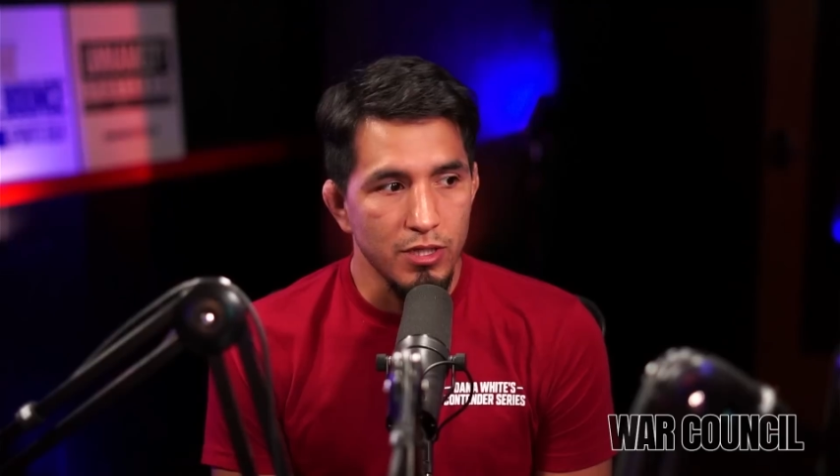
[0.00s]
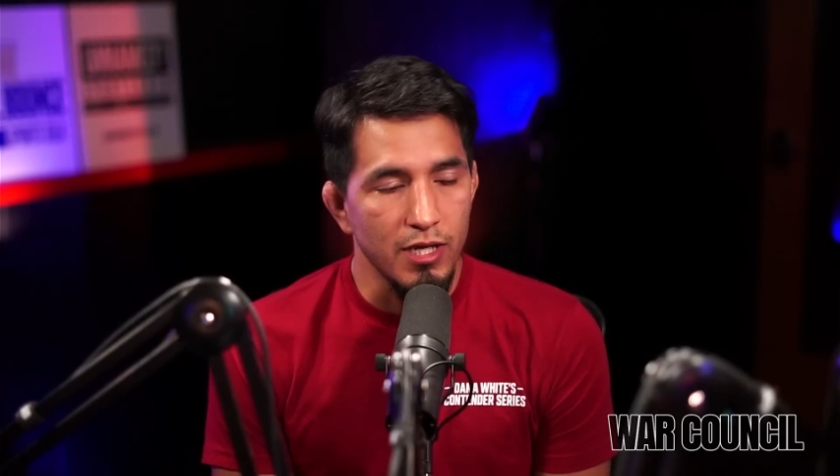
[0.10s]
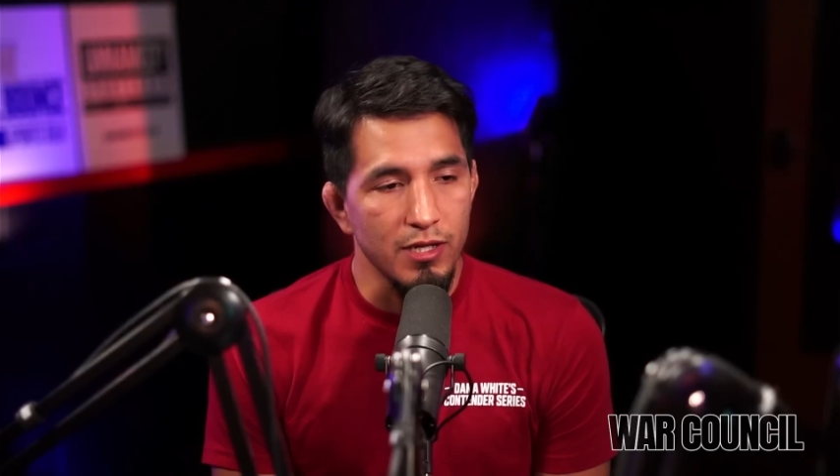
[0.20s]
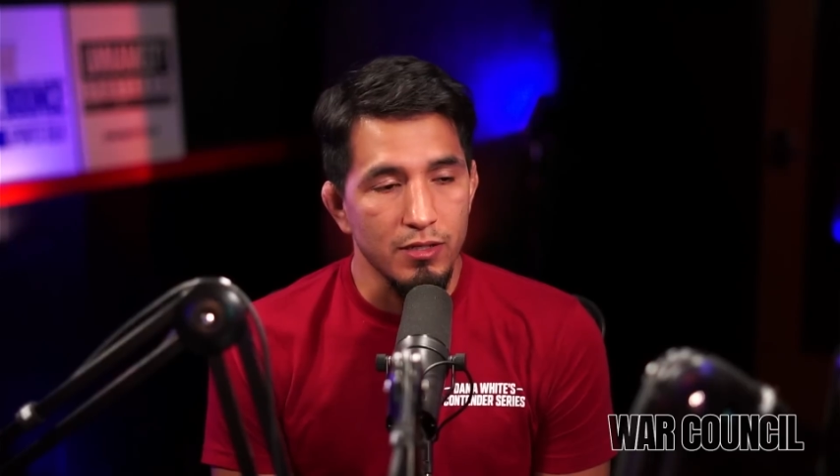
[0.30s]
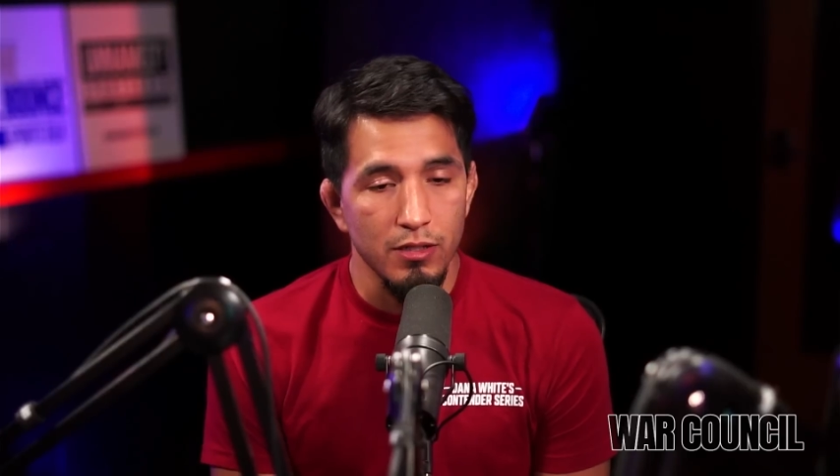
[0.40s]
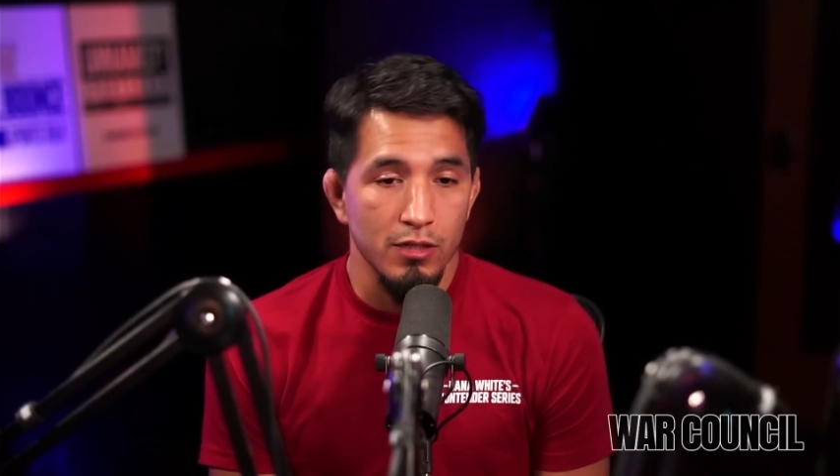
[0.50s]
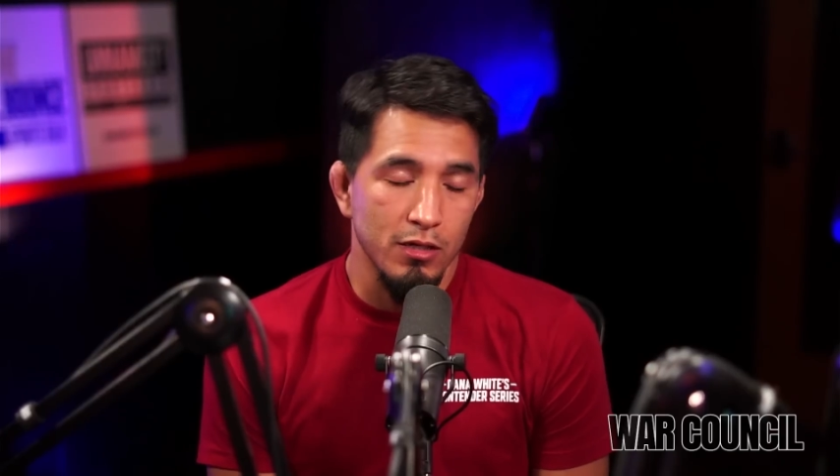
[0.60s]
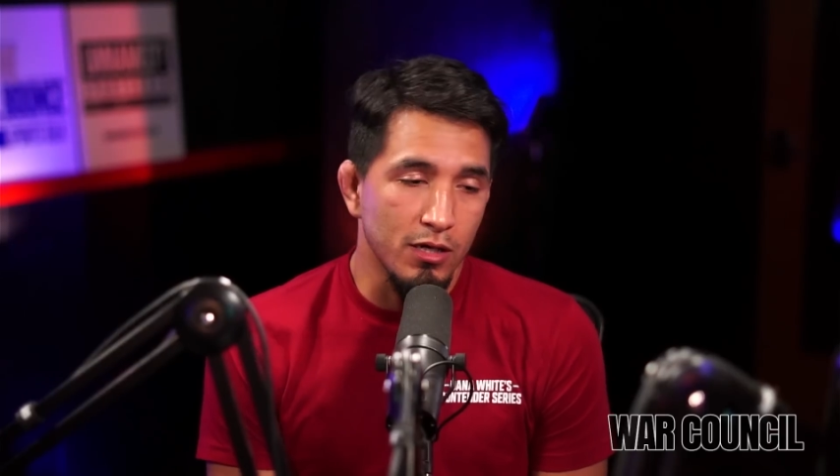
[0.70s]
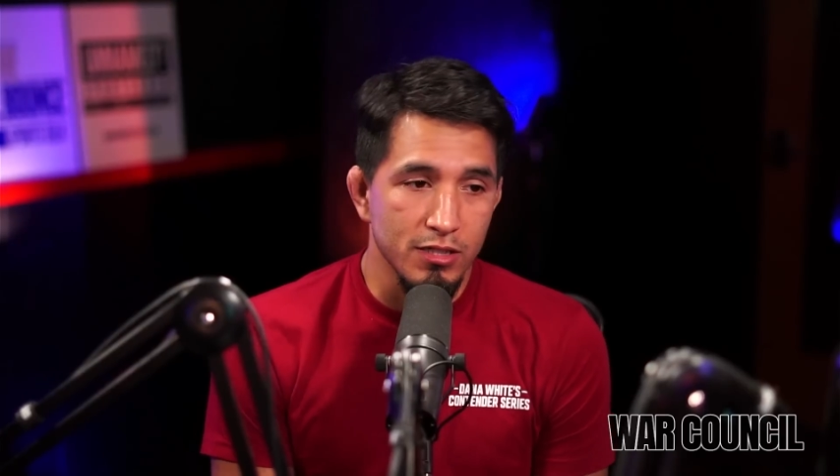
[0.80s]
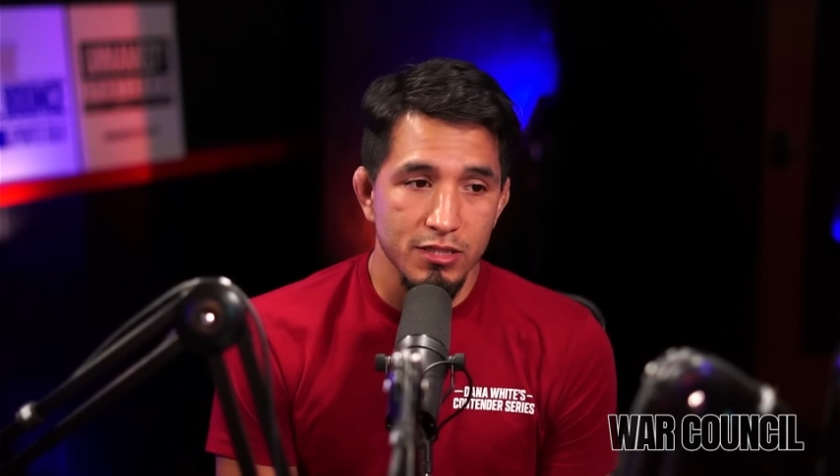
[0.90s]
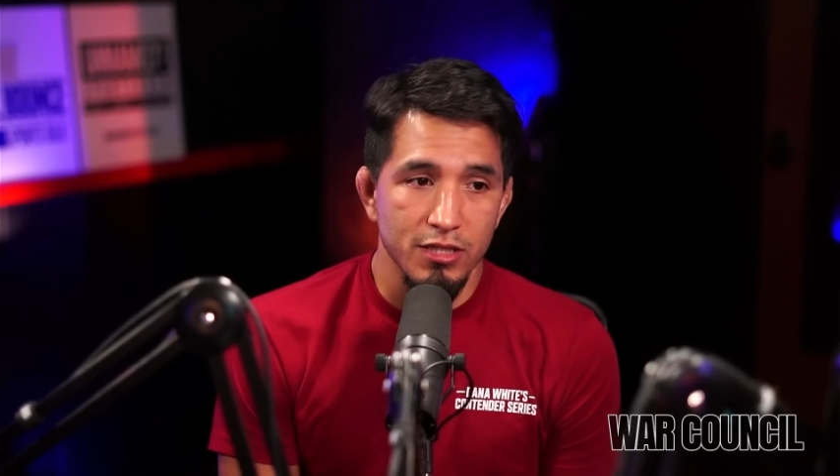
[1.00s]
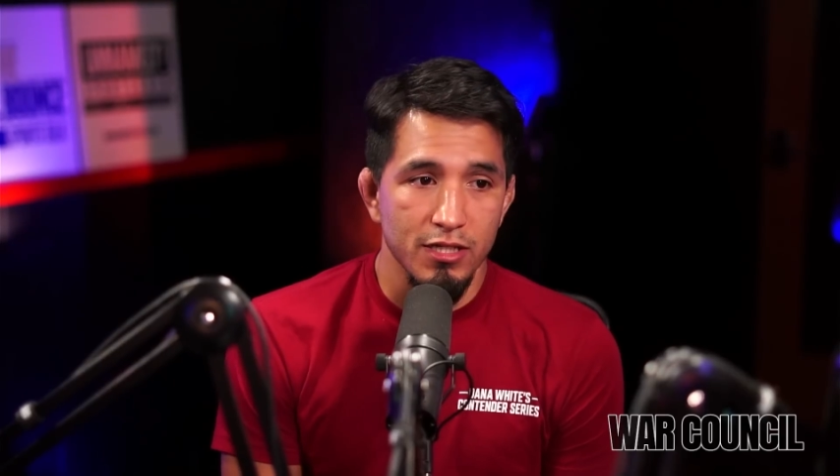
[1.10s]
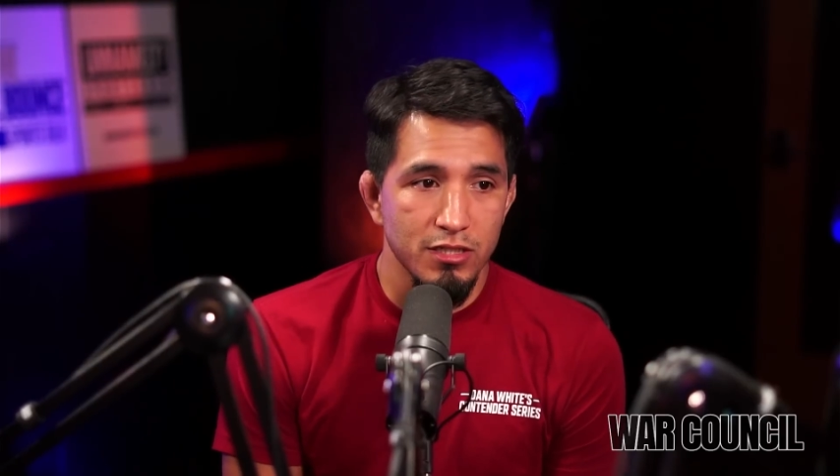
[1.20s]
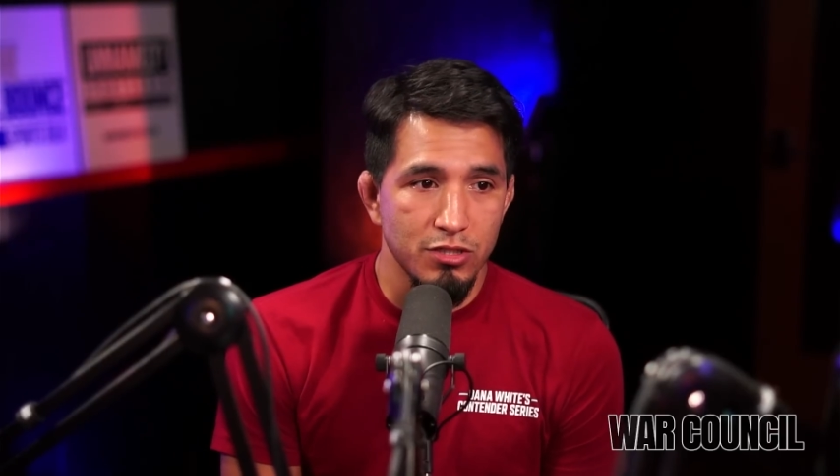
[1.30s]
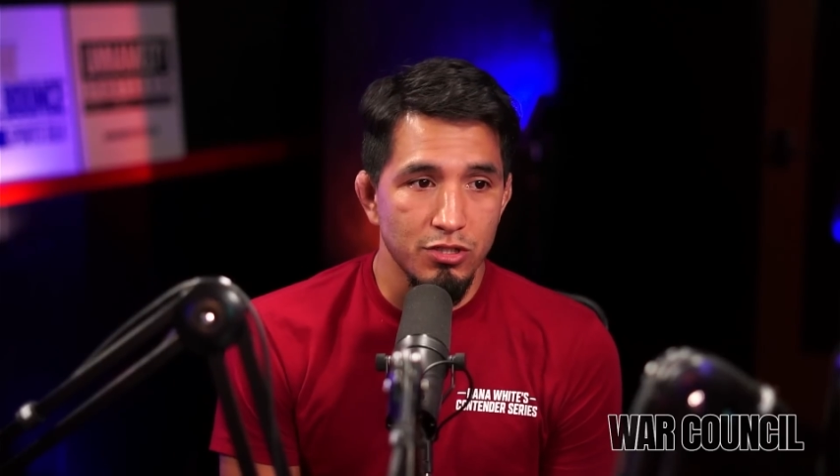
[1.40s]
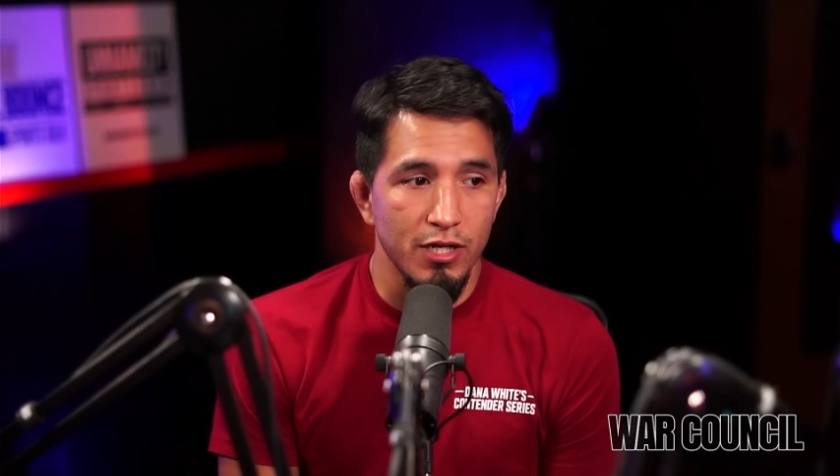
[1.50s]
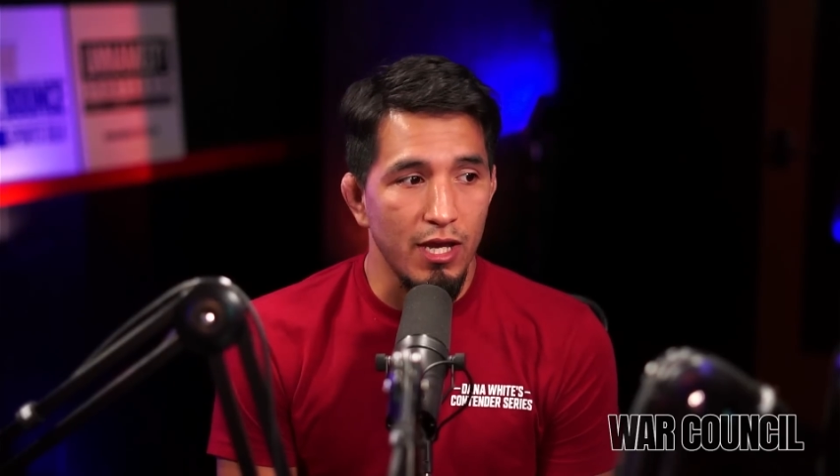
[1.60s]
gotta honestly, you have to try to